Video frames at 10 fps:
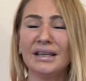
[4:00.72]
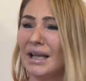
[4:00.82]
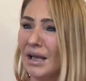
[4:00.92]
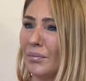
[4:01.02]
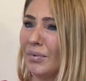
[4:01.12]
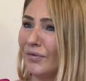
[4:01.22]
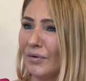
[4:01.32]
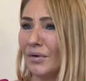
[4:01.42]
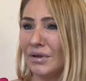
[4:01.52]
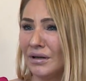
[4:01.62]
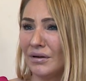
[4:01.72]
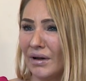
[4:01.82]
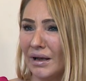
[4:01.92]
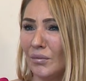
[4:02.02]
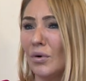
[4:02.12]
the year before the
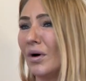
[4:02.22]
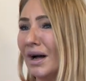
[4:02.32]
Ukraine war.